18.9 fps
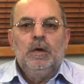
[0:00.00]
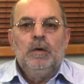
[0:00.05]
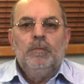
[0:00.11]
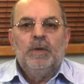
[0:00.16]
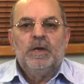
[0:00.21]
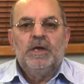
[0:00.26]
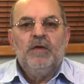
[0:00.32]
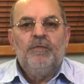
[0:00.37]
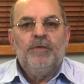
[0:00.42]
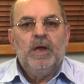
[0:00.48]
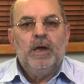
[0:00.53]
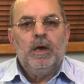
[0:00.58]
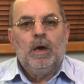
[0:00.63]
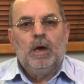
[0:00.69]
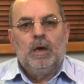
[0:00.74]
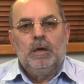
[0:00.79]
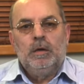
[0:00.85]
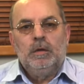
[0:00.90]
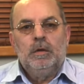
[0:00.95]
but if they
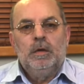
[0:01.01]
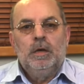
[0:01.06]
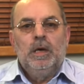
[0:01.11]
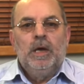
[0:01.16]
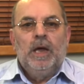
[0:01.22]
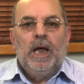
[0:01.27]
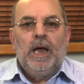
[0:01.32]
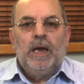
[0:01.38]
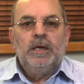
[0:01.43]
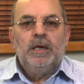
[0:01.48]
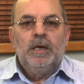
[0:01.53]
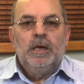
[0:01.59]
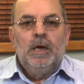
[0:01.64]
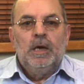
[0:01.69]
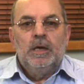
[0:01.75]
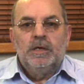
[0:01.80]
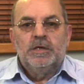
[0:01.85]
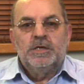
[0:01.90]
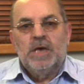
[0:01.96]
are, and
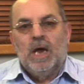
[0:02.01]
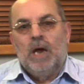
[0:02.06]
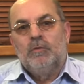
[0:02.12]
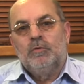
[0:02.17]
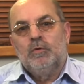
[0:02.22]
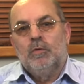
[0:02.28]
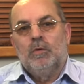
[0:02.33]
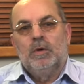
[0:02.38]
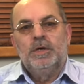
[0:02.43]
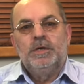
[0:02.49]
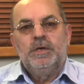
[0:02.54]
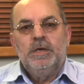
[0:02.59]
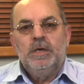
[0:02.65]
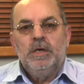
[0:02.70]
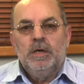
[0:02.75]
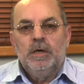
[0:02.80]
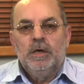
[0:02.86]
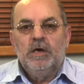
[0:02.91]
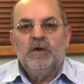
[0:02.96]
sound
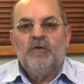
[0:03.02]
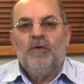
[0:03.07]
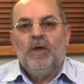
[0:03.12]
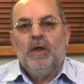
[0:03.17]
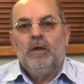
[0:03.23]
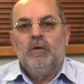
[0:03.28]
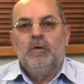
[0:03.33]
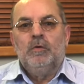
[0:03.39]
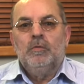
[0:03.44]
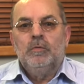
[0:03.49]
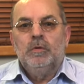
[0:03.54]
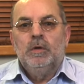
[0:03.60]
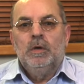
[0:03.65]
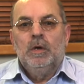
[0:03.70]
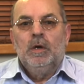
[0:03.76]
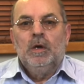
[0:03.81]
quality is valued,